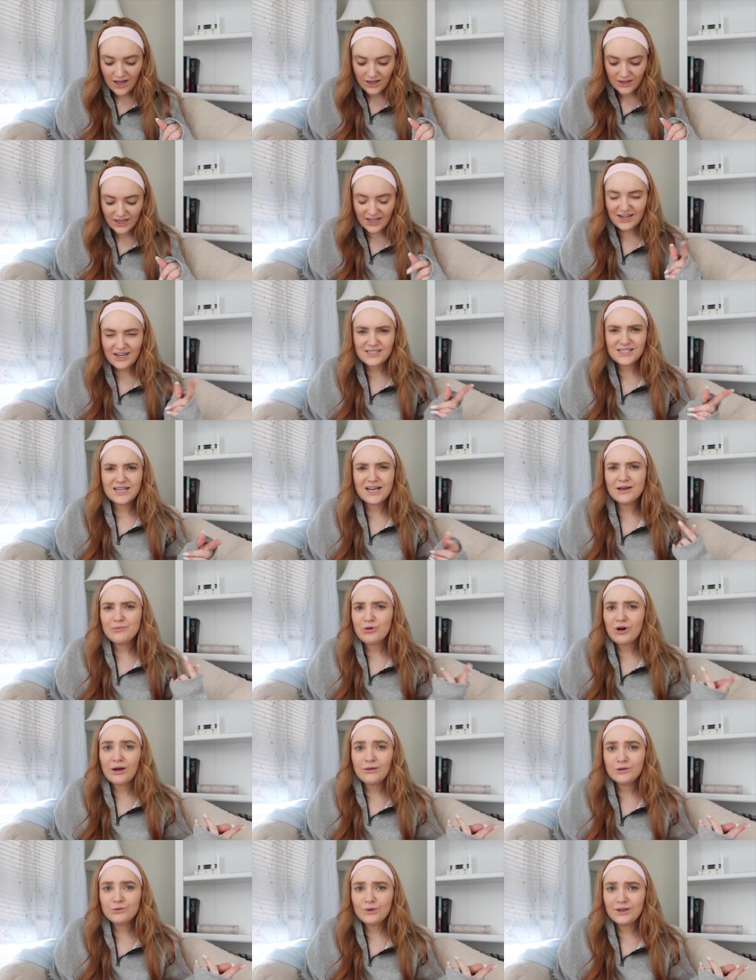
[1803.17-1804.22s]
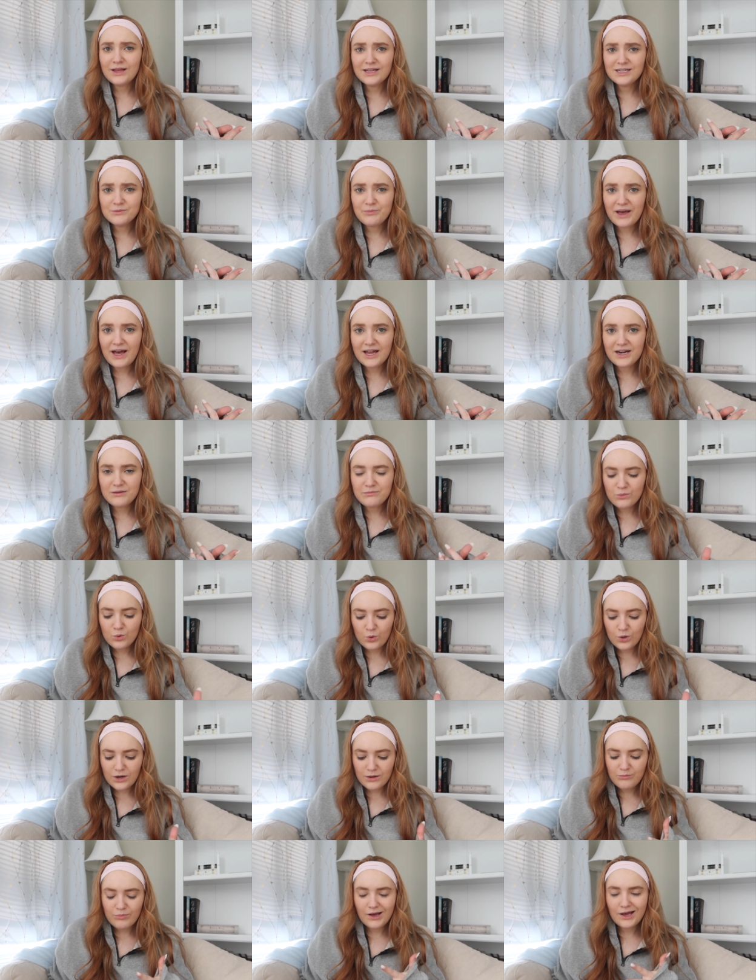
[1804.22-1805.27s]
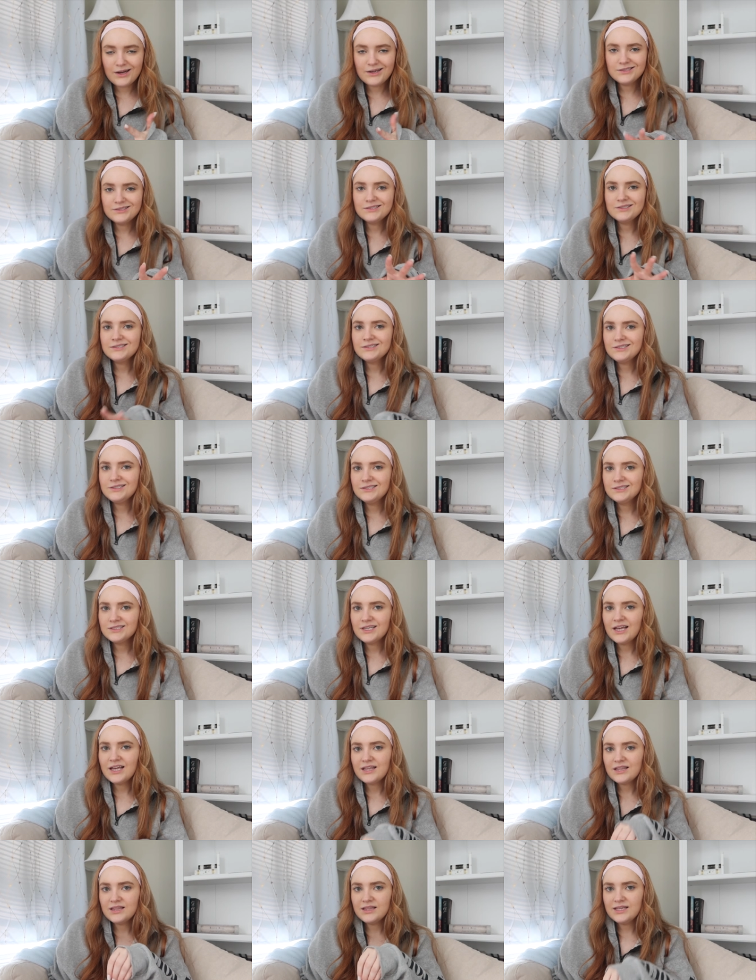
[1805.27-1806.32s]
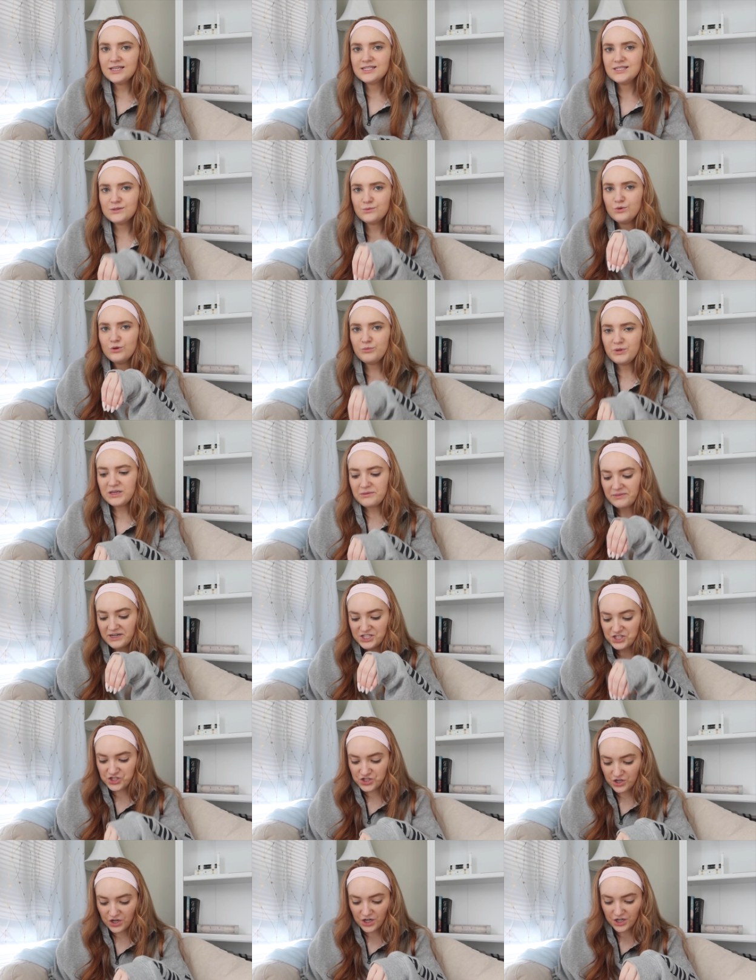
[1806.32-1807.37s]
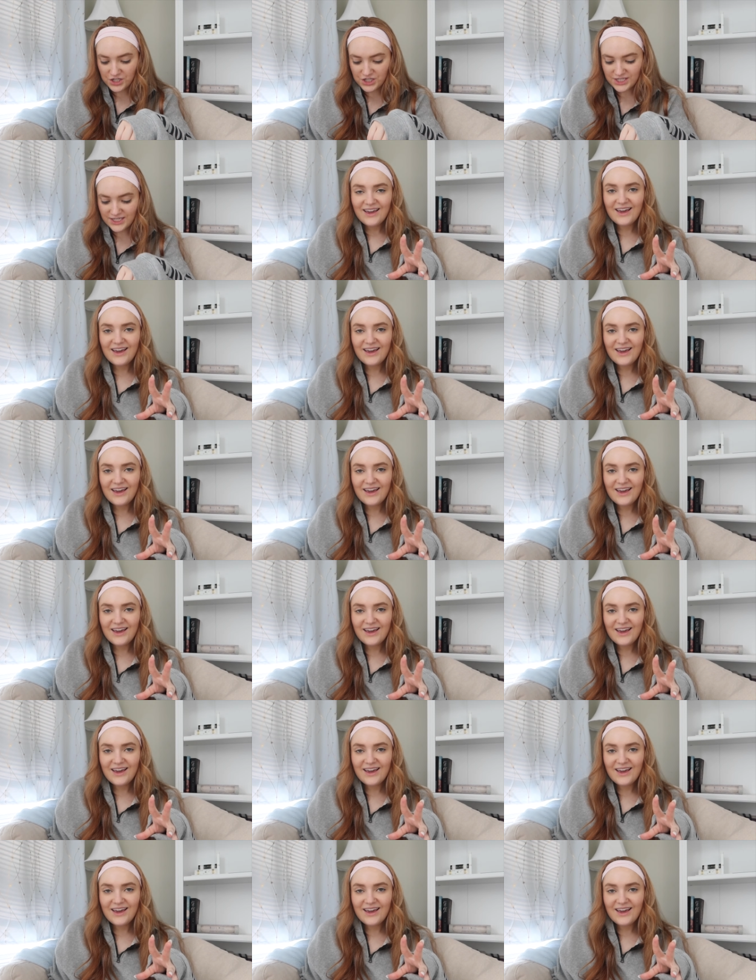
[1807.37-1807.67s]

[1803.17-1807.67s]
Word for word: Like I said, I probably will end up adding more, but this will be my start.